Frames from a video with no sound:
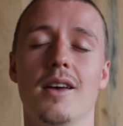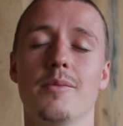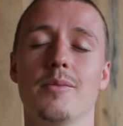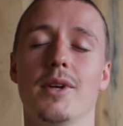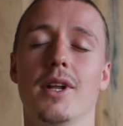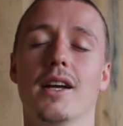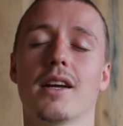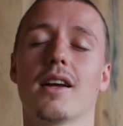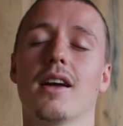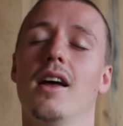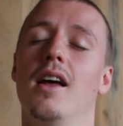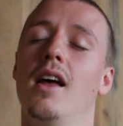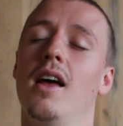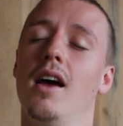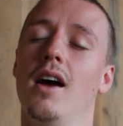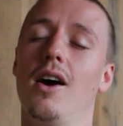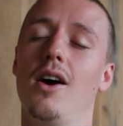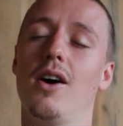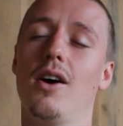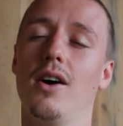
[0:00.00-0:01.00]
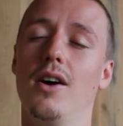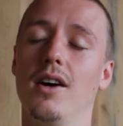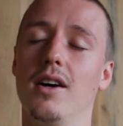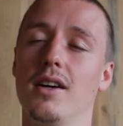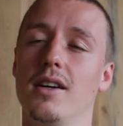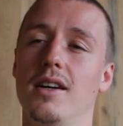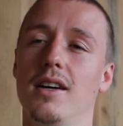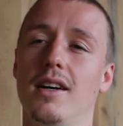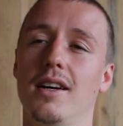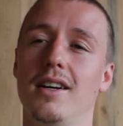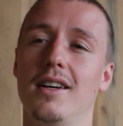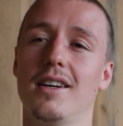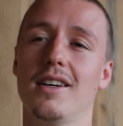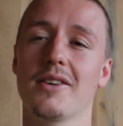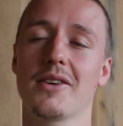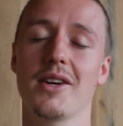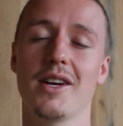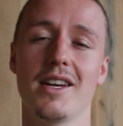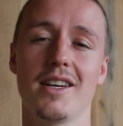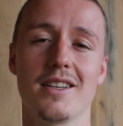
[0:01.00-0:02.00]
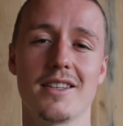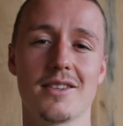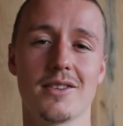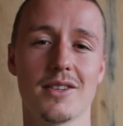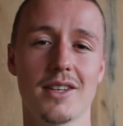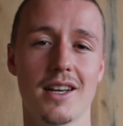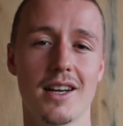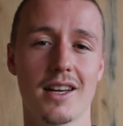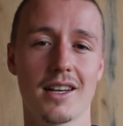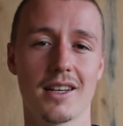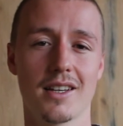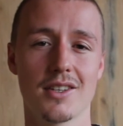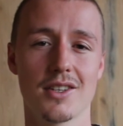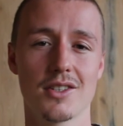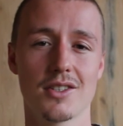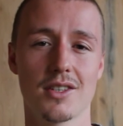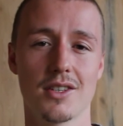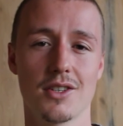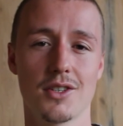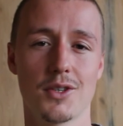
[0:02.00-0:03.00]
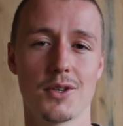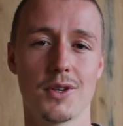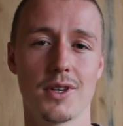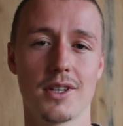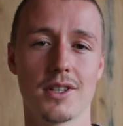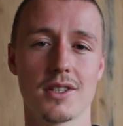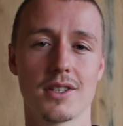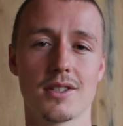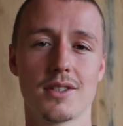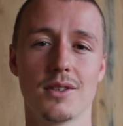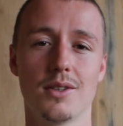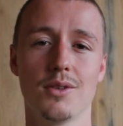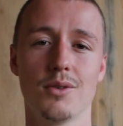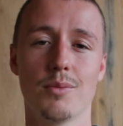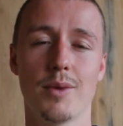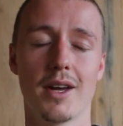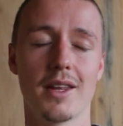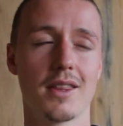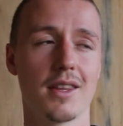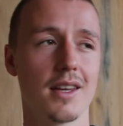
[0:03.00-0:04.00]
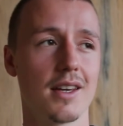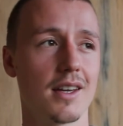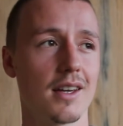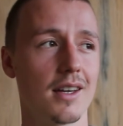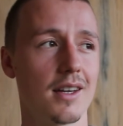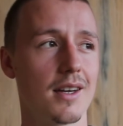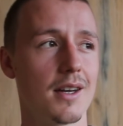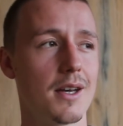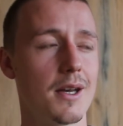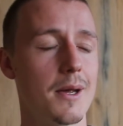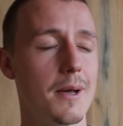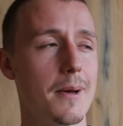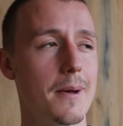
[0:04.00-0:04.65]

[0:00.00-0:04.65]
be like, oh, okay, so then I can just enjoy and just do my thing and